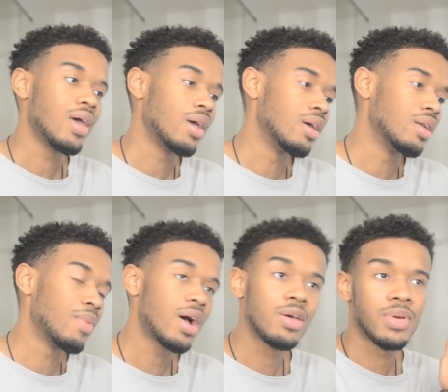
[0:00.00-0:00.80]
and in
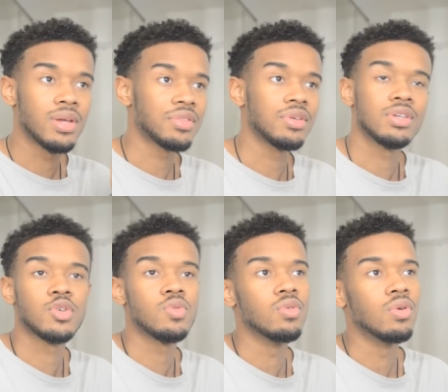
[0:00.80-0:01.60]
my opinion, I think it's
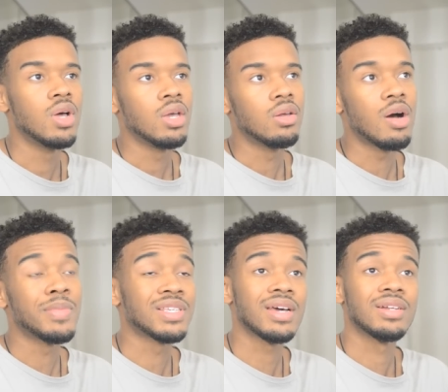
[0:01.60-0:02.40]
cool. You know, I'm
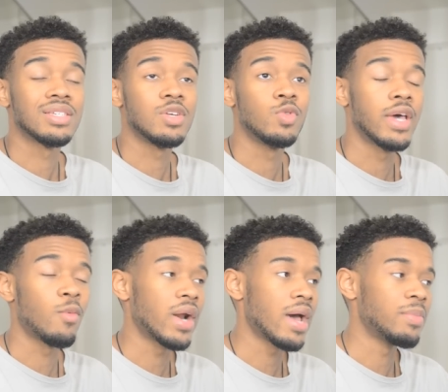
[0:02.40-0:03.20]
excited to see what,
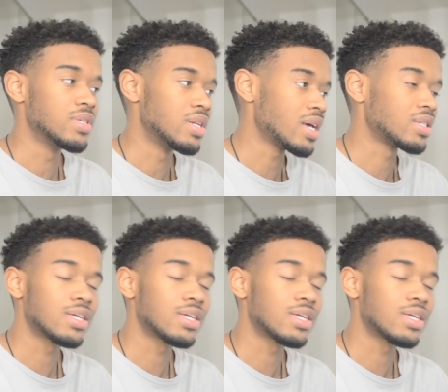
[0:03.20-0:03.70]
what happens next.